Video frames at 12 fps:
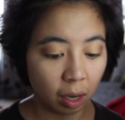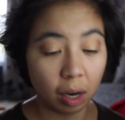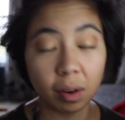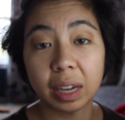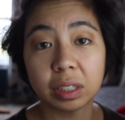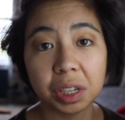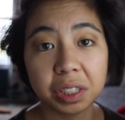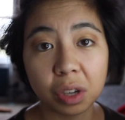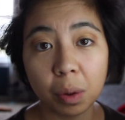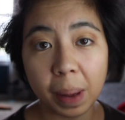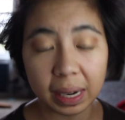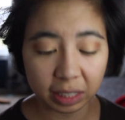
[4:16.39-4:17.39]
All right, so let's
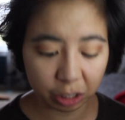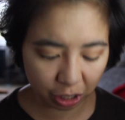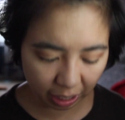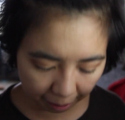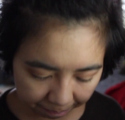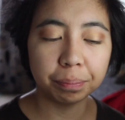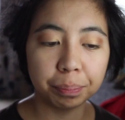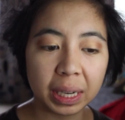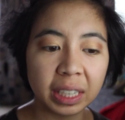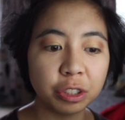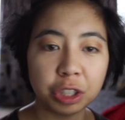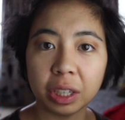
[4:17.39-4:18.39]
go back to Gina.
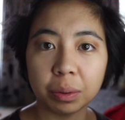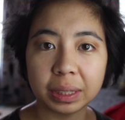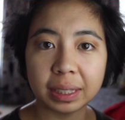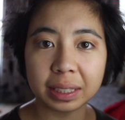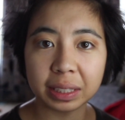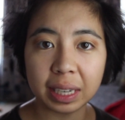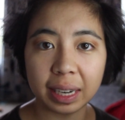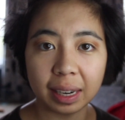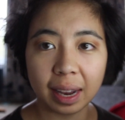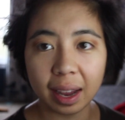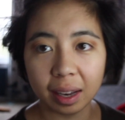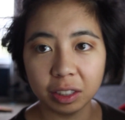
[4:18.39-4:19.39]
Because Gina was
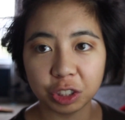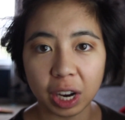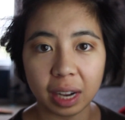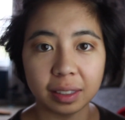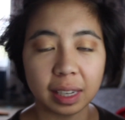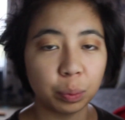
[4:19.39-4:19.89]
16 and a child,